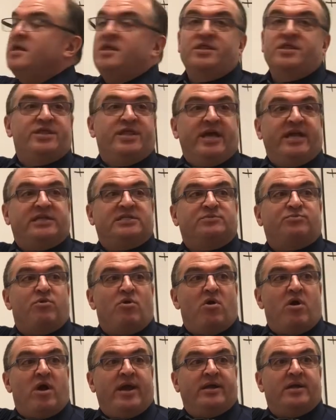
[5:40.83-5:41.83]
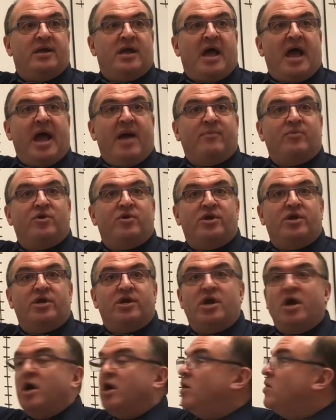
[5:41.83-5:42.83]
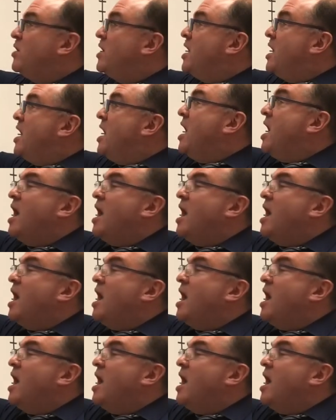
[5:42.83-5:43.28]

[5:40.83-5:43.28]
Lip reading: this point, I'm going to go